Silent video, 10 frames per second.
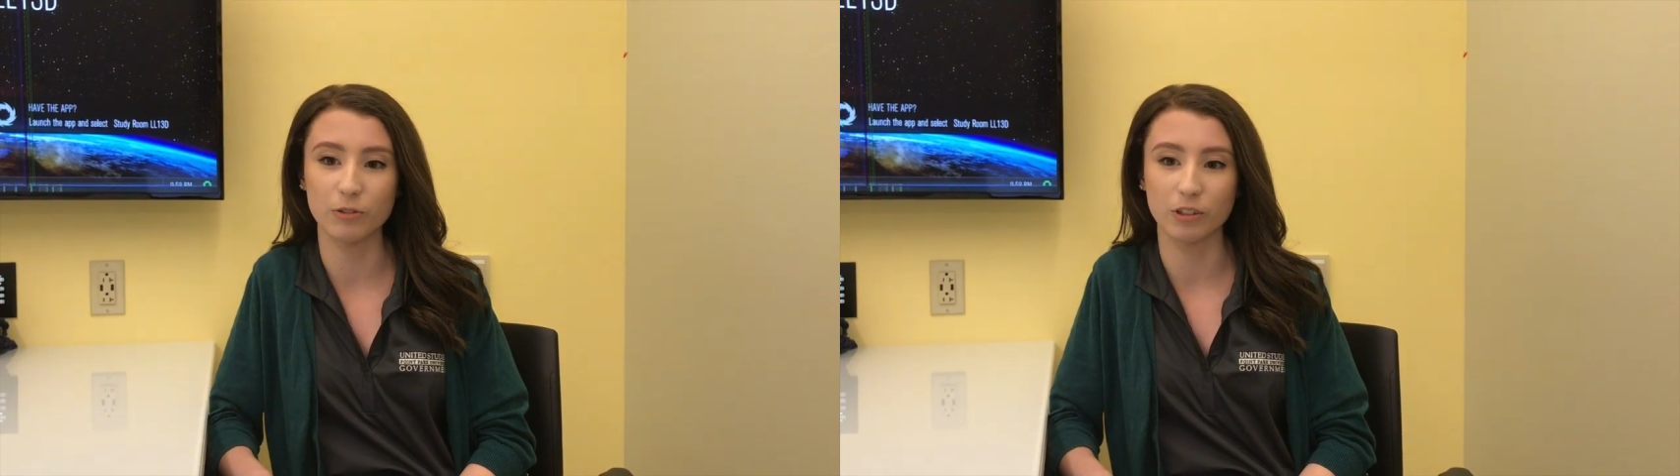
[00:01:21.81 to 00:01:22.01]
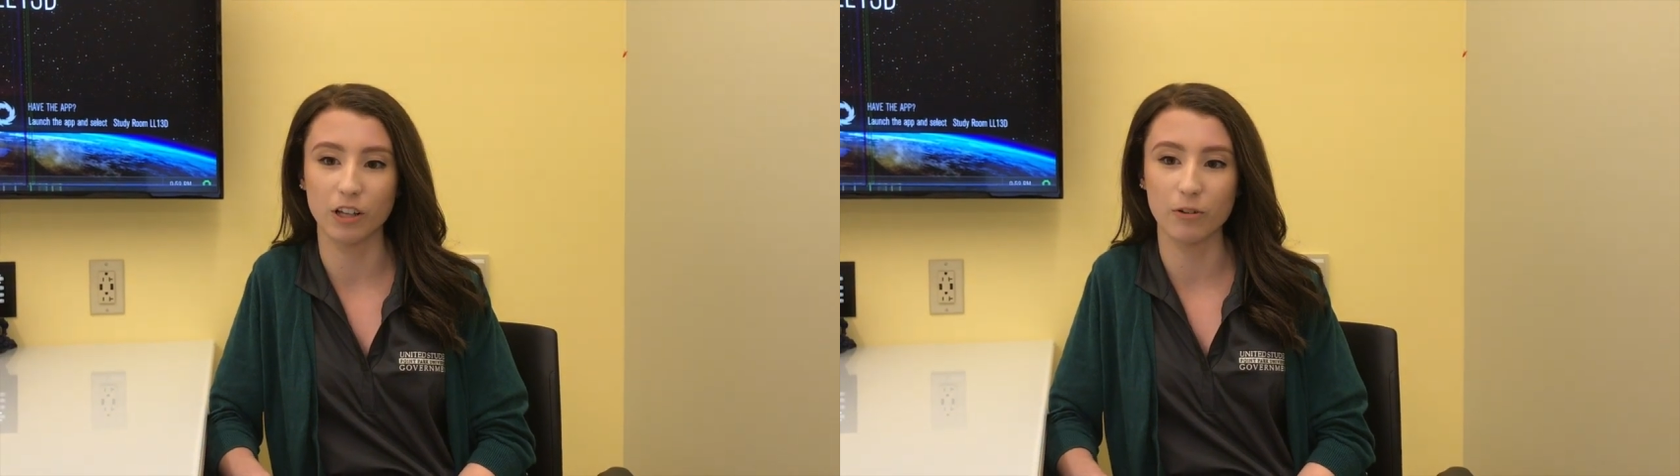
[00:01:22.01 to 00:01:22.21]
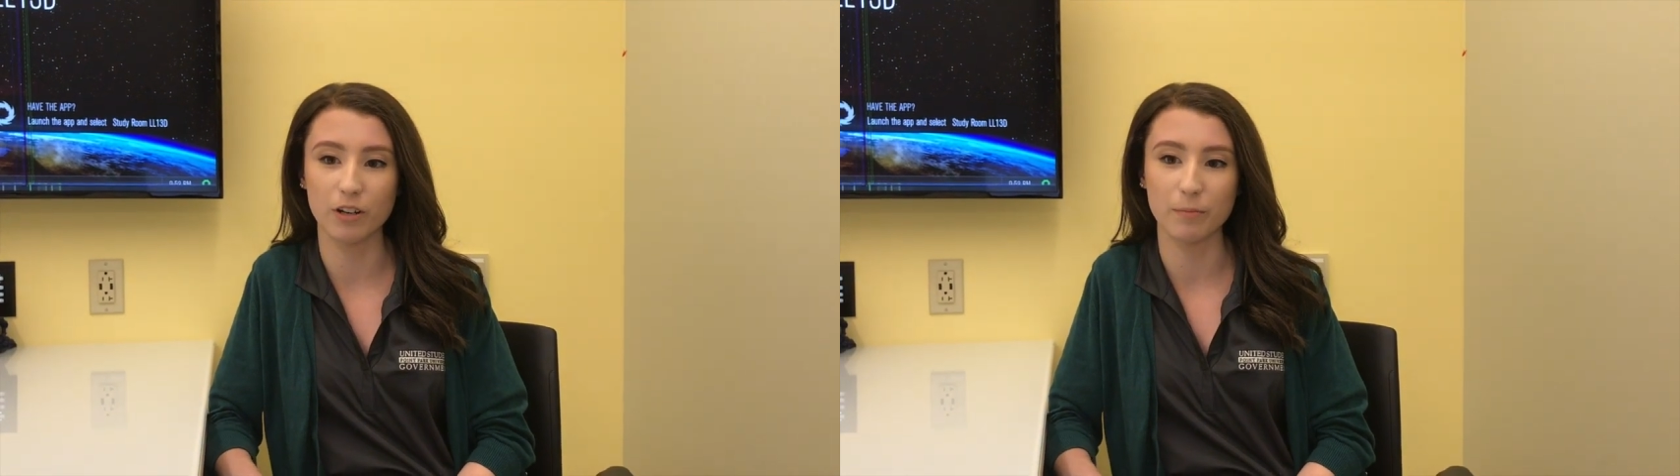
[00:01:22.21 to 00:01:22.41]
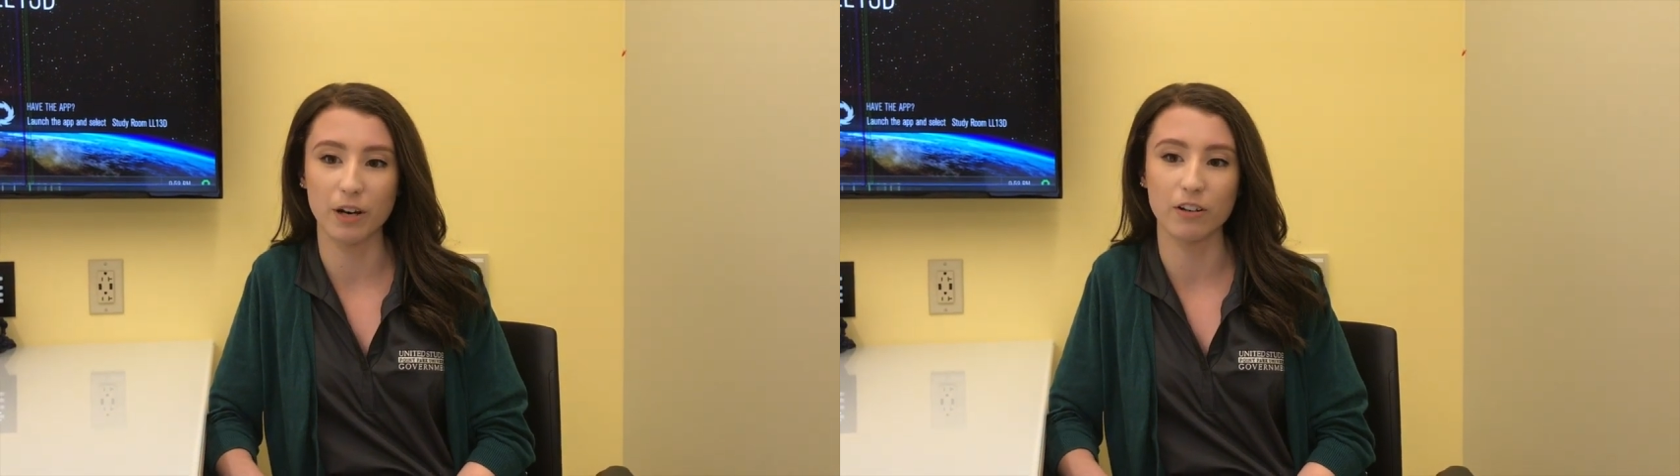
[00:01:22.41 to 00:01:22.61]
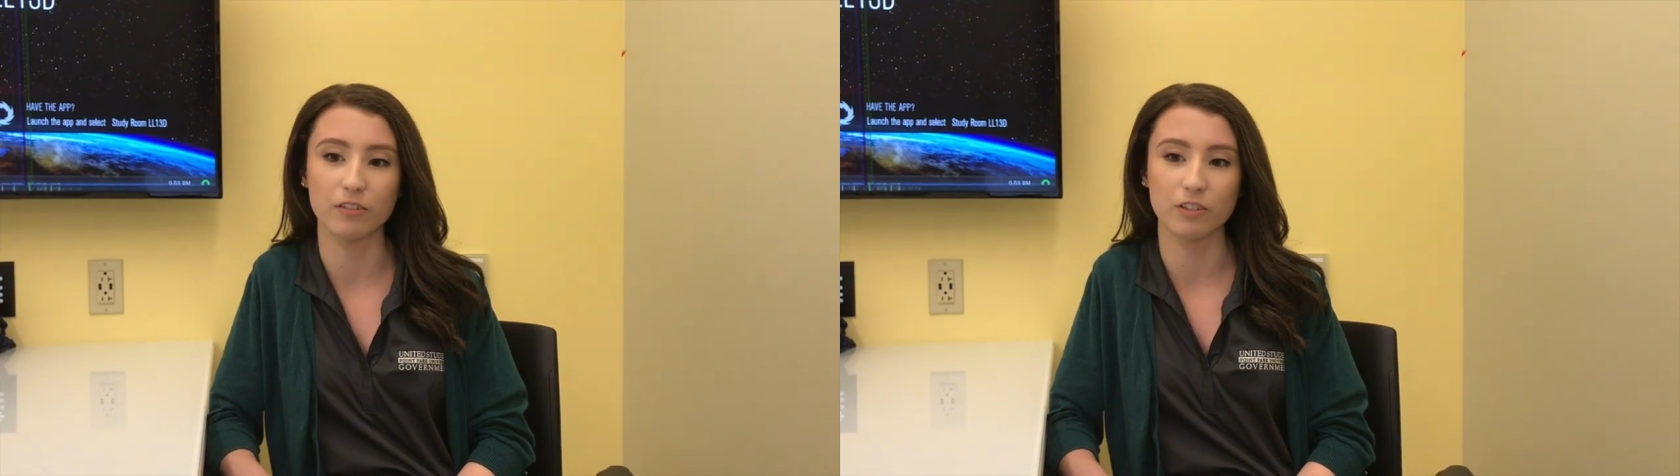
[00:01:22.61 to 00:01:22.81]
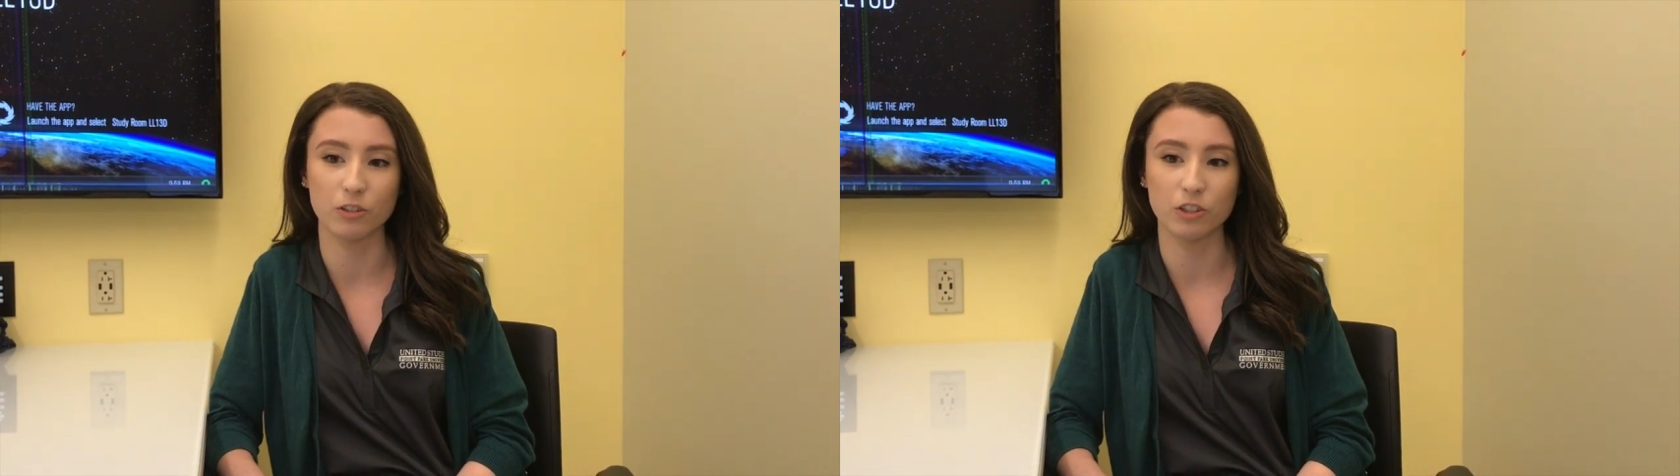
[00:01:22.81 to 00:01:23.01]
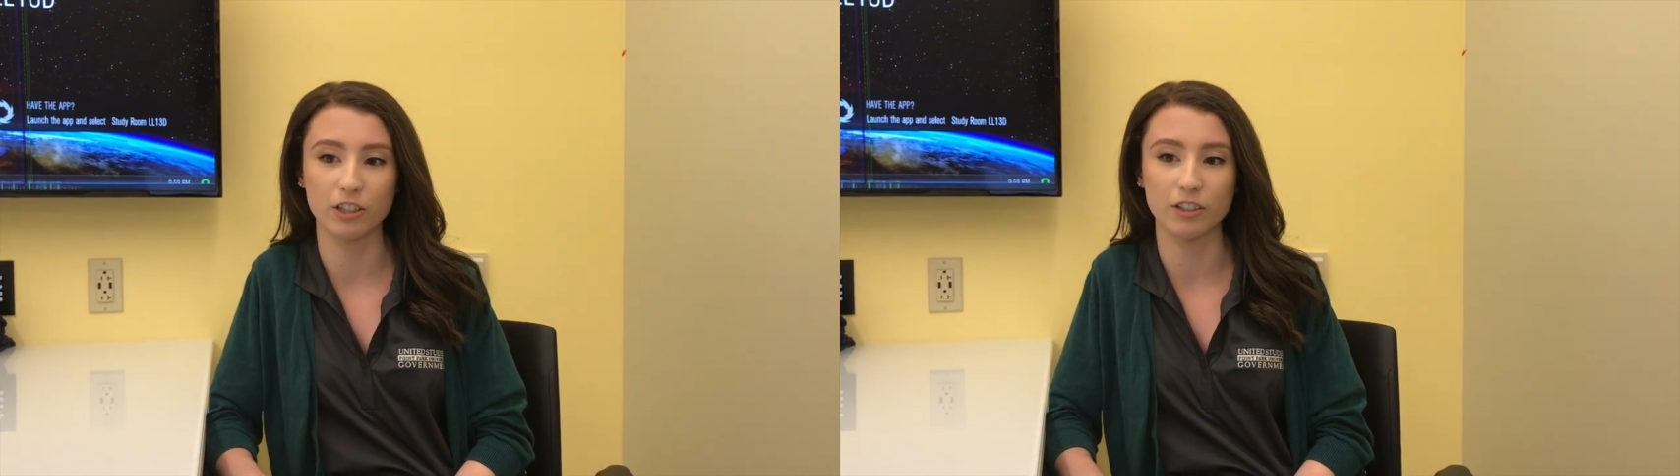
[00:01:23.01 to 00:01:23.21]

to a lower amount of social